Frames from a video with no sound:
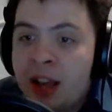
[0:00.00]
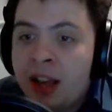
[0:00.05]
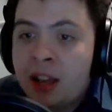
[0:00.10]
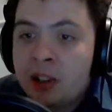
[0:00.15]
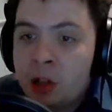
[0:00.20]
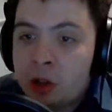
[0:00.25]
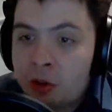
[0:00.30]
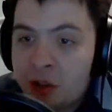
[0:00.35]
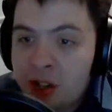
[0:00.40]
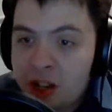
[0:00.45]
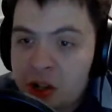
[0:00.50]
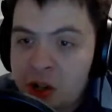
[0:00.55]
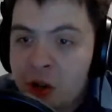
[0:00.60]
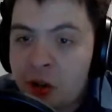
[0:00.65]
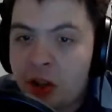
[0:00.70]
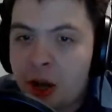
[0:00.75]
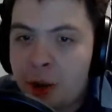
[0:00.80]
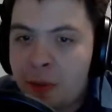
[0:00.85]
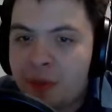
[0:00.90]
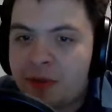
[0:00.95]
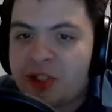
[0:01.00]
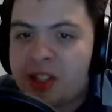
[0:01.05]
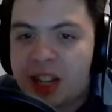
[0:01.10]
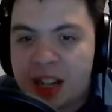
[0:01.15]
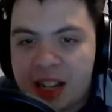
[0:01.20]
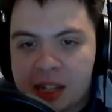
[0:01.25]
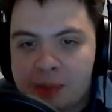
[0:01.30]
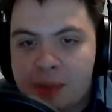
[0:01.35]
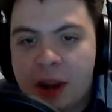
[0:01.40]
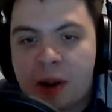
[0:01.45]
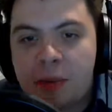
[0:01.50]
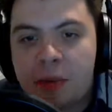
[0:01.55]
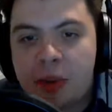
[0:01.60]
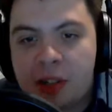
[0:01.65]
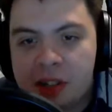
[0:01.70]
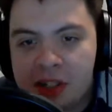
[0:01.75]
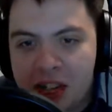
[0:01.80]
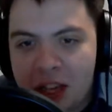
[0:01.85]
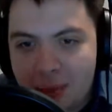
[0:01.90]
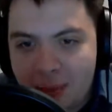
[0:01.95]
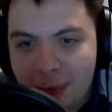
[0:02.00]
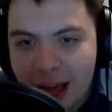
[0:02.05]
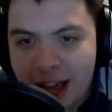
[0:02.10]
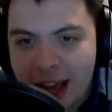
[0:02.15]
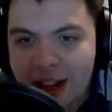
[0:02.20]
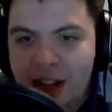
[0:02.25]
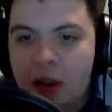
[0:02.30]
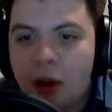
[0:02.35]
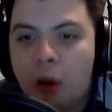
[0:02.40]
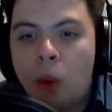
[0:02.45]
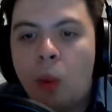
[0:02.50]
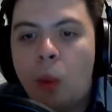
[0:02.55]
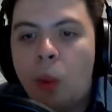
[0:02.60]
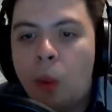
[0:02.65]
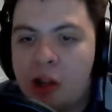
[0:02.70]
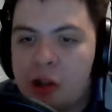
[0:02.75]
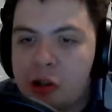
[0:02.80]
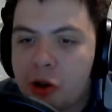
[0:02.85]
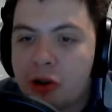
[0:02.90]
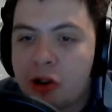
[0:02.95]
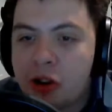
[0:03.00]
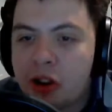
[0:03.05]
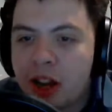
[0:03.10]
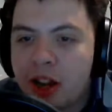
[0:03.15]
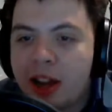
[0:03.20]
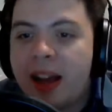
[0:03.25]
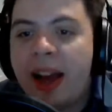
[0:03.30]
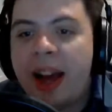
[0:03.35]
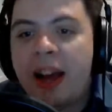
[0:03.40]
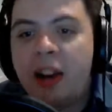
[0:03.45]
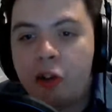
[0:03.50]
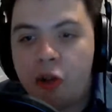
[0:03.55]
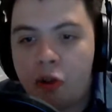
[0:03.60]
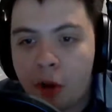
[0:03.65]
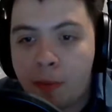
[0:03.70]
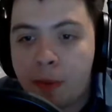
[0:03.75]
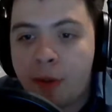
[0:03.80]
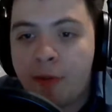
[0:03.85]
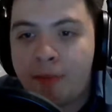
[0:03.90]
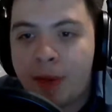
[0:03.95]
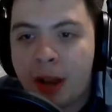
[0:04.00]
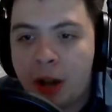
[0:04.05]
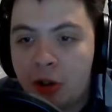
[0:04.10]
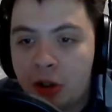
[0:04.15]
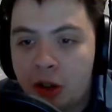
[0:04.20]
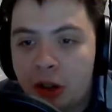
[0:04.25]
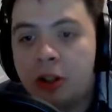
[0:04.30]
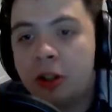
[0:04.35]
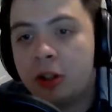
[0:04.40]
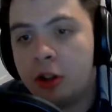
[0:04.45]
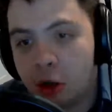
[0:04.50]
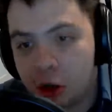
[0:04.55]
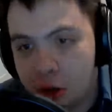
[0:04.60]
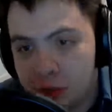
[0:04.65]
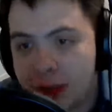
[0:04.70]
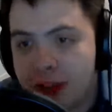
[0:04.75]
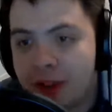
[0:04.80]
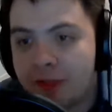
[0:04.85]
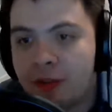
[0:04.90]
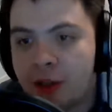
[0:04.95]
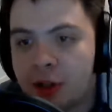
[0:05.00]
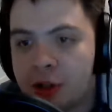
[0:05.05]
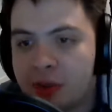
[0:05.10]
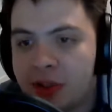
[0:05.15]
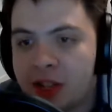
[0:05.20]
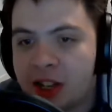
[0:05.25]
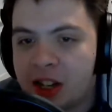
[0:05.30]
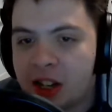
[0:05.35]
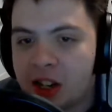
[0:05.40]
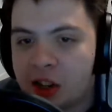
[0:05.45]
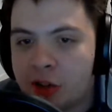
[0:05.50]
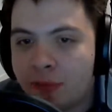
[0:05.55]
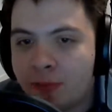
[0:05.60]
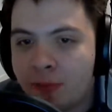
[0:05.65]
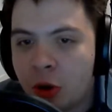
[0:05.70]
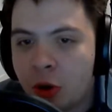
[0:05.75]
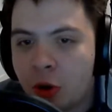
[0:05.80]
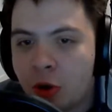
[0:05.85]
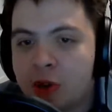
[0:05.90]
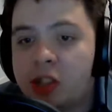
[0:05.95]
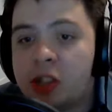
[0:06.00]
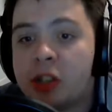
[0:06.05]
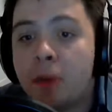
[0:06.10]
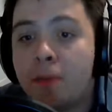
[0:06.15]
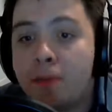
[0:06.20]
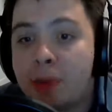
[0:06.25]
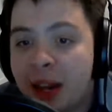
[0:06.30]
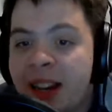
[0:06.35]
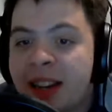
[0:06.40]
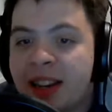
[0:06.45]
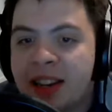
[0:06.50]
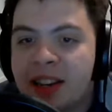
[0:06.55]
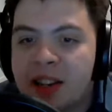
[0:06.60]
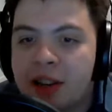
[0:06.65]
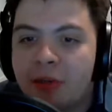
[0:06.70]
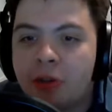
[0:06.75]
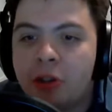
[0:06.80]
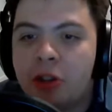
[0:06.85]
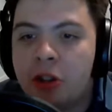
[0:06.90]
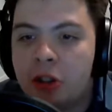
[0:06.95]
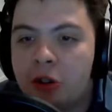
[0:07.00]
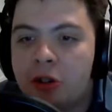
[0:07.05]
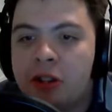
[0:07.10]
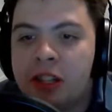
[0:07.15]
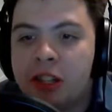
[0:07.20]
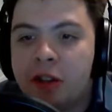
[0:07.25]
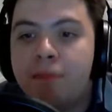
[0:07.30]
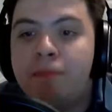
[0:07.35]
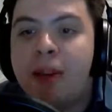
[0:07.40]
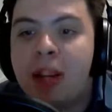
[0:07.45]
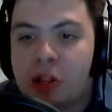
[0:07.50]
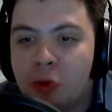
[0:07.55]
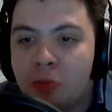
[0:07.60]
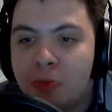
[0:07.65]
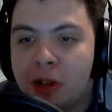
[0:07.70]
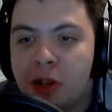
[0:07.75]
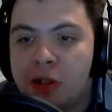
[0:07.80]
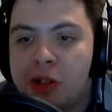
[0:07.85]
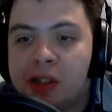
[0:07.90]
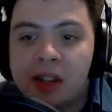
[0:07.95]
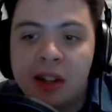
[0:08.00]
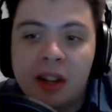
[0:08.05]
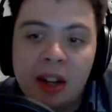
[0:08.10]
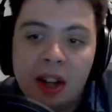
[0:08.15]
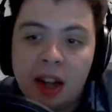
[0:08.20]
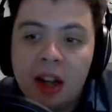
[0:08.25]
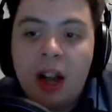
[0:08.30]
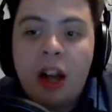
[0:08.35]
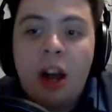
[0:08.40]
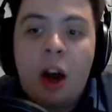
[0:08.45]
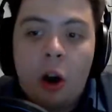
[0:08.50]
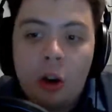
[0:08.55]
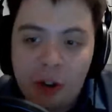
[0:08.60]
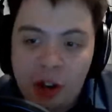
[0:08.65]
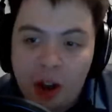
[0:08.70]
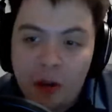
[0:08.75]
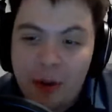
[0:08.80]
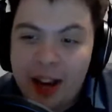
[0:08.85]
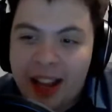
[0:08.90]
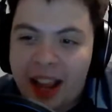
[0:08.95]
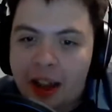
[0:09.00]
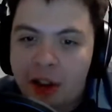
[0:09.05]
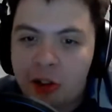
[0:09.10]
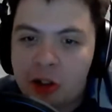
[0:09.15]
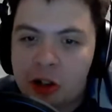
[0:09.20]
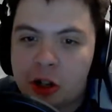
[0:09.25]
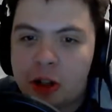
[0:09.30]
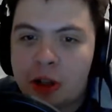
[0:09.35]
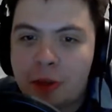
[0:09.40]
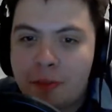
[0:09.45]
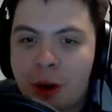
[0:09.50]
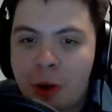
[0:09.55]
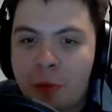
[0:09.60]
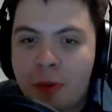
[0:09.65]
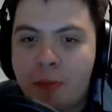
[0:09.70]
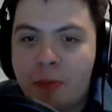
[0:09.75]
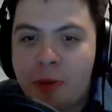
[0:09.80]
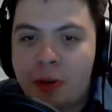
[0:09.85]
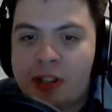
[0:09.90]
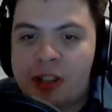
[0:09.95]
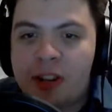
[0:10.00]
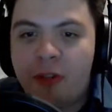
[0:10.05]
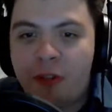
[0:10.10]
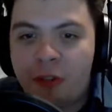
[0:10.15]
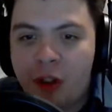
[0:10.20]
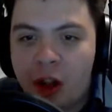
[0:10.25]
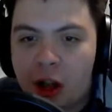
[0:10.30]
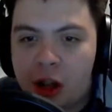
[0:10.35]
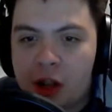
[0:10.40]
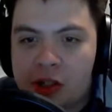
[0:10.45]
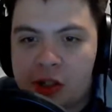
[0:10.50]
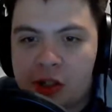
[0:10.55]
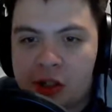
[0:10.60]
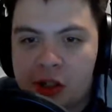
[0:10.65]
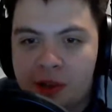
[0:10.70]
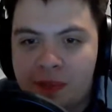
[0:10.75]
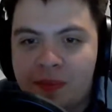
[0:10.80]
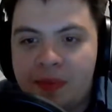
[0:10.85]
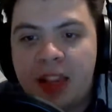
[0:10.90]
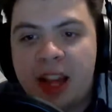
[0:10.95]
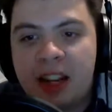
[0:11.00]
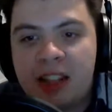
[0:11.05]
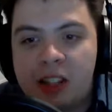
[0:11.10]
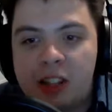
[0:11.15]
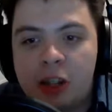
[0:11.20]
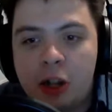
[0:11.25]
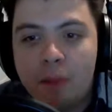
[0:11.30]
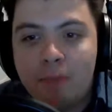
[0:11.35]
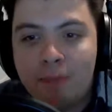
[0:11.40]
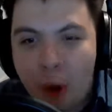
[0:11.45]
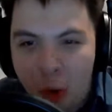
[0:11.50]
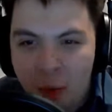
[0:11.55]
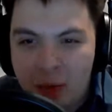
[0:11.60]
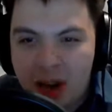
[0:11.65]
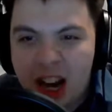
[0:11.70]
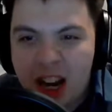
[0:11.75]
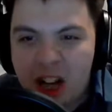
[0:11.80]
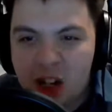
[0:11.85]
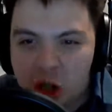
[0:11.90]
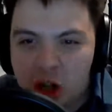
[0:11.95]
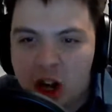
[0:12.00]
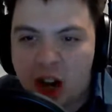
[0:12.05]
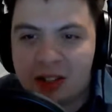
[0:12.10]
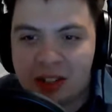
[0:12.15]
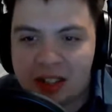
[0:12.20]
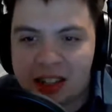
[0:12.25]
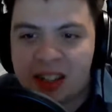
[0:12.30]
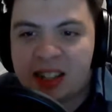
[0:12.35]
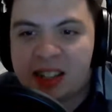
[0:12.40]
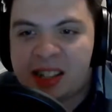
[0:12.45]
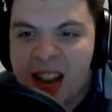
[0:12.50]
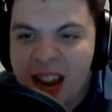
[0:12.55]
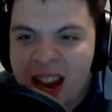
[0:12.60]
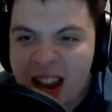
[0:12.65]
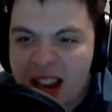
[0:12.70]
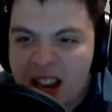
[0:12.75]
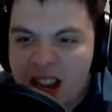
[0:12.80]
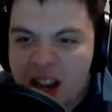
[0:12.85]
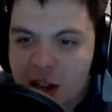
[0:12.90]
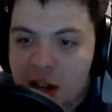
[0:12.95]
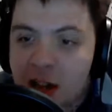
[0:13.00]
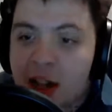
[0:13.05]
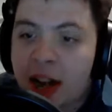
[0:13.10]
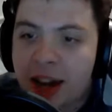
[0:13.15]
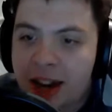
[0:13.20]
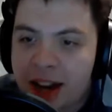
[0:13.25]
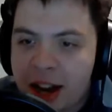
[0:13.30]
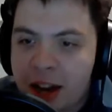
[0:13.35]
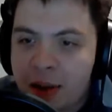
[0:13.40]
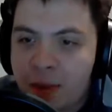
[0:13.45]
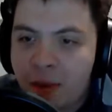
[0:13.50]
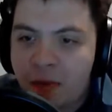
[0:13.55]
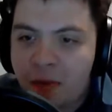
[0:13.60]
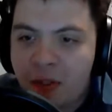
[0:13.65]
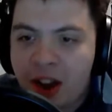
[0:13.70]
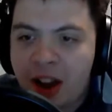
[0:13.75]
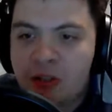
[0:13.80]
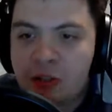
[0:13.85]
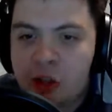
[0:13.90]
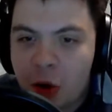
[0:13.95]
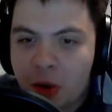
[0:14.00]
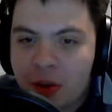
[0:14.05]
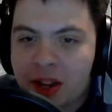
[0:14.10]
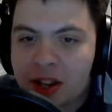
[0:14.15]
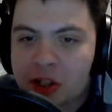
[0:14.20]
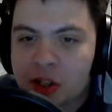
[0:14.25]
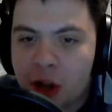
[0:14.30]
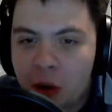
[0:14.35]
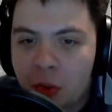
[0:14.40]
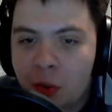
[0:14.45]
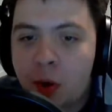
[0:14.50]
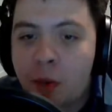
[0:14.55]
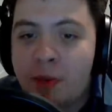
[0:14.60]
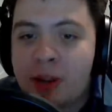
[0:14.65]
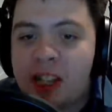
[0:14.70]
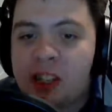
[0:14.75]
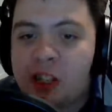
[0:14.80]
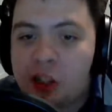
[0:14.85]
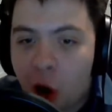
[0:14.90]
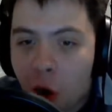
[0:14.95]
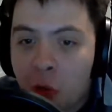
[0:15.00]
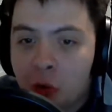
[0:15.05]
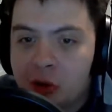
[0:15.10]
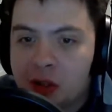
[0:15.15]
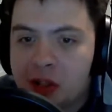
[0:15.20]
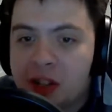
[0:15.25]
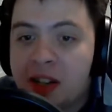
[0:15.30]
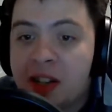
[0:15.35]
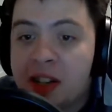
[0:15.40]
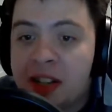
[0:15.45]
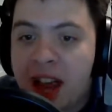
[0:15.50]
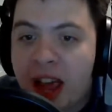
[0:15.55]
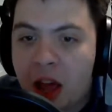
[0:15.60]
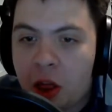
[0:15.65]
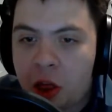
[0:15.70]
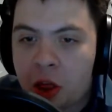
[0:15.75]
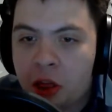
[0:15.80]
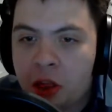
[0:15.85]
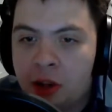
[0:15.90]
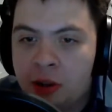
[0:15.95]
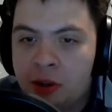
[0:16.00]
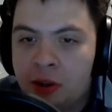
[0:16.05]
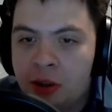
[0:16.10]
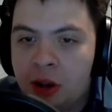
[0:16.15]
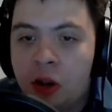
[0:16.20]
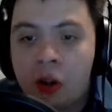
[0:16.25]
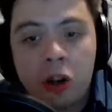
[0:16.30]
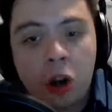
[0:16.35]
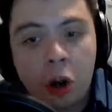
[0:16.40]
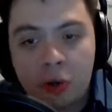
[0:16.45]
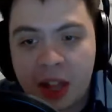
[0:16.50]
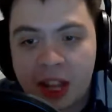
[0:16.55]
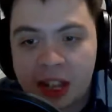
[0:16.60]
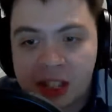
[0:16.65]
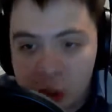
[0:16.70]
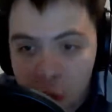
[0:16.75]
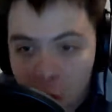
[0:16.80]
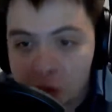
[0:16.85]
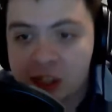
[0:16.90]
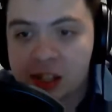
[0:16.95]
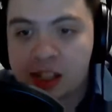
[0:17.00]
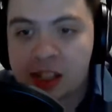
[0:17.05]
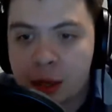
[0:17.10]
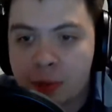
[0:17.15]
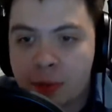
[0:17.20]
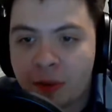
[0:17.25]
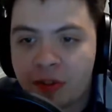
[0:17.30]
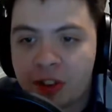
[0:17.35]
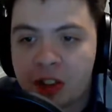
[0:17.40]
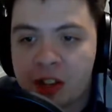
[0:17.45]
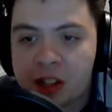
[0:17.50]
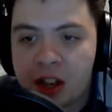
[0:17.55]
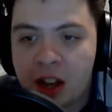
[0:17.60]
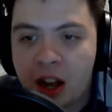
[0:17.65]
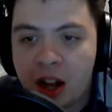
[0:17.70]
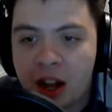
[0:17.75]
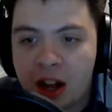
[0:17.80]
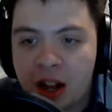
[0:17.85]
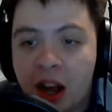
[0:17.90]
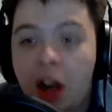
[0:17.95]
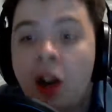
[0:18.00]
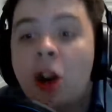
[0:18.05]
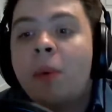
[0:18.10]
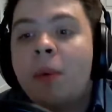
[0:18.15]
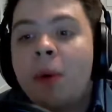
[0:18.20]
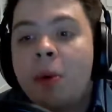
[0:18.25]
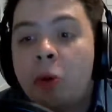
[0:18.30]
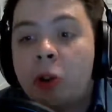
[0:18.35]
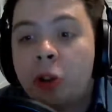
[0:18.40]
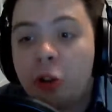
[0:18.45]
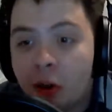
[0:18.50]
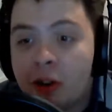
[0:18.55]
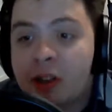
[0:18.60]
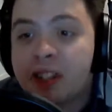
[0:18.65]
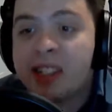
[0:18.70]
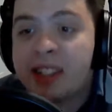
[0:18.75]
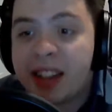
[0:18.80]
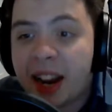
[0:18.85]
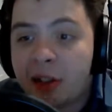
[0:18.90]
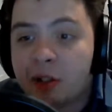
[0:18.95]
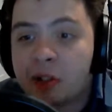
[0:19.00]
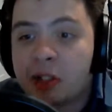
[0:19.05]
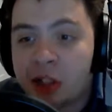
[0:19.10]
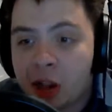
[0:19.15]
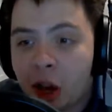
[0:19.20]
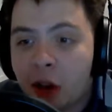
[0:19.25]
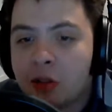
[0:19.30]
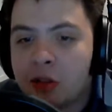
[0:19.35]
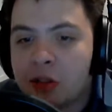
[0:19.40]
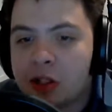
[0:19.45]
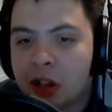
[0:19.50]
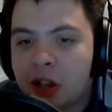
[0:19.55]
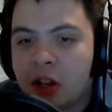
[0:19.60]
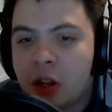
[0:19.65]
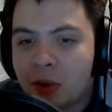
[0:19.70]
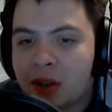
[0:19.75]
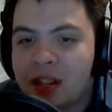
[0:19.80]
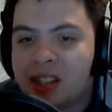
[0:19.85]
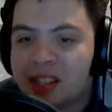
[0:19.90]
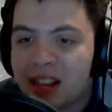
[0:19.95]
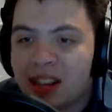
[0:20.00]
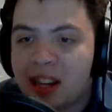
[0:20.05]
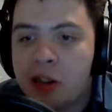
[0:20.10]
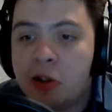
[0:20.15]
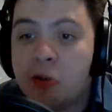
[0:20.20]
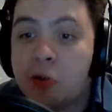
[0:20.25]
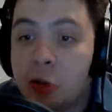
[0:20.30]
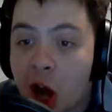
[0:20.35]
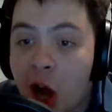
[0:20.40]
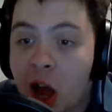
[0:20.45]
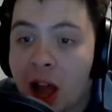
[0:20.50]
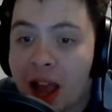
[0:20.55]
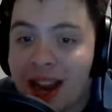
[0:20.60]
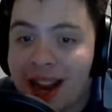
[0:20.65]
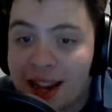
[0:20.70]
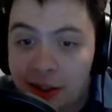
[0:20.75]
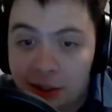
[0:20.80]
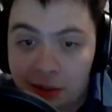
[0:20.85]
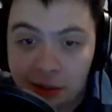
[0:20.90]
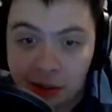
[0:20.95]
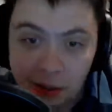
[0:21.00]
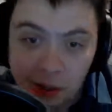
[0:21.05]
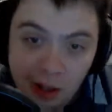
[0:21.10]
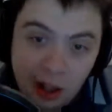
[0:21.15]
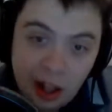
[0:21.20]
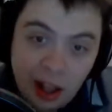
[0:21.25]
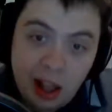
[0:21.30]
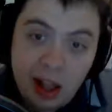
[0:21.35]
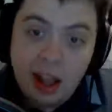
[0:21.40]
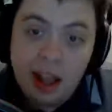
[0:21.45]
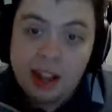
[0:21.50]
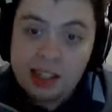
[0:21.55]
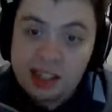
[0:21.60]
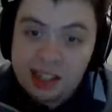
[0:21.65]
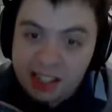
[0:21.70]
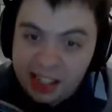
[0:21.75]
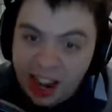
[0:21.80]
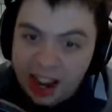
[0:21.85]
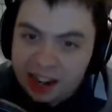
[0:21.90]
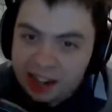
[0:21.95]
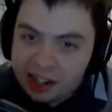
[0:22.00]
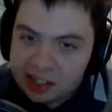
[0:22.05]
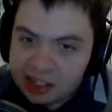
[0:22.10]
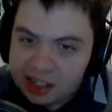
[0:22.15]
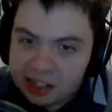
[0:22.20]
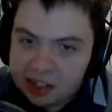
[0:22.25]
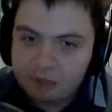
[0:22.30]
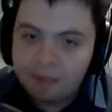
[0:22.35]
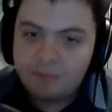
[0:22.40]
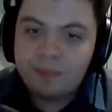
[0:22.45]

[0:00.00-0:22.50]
The traditional cup of tea is made with a tea bag, 1 sugar and a drop of milk, not to be confused with the dash of milk, which is a completely different unit of measurement. On no account should the milk be put in first. That is an abomination unto the tea, and anyone found doing so will be sconed to death. No, that's not a slip of the tongue. We will throw stale scones at you until you die. 6.